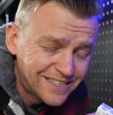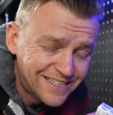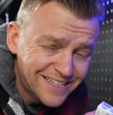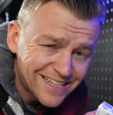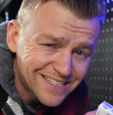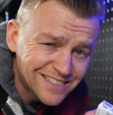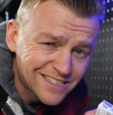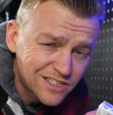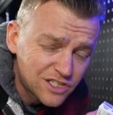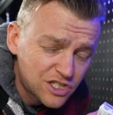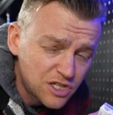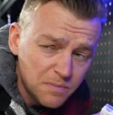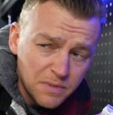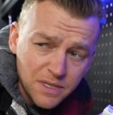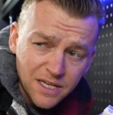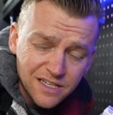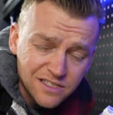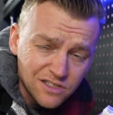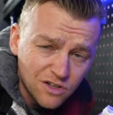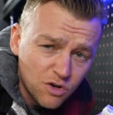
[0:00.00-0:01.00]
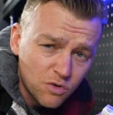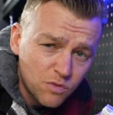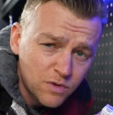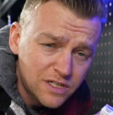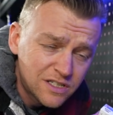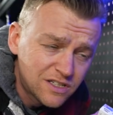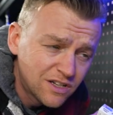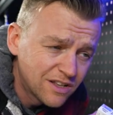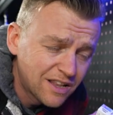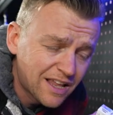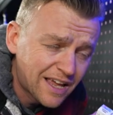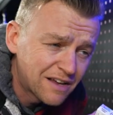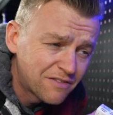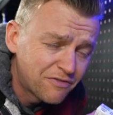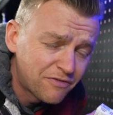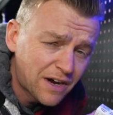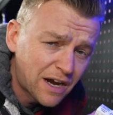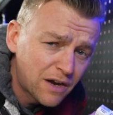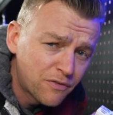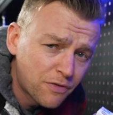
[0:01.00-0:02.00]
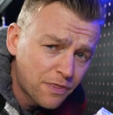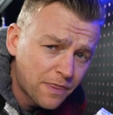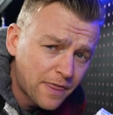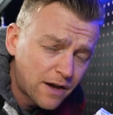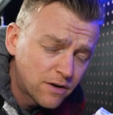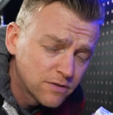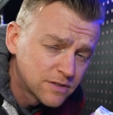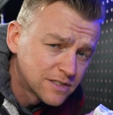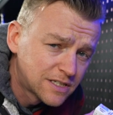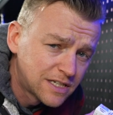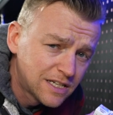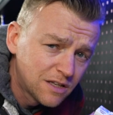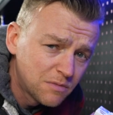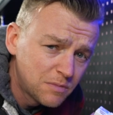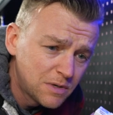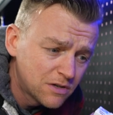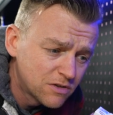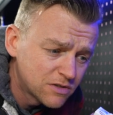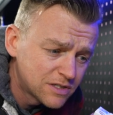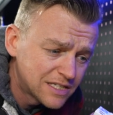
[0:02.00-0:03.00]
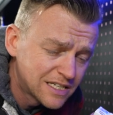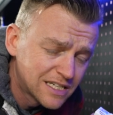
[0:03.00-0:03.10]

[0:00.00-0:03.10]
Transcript: Yes, the Jimny has only done like 5,000 kilometers.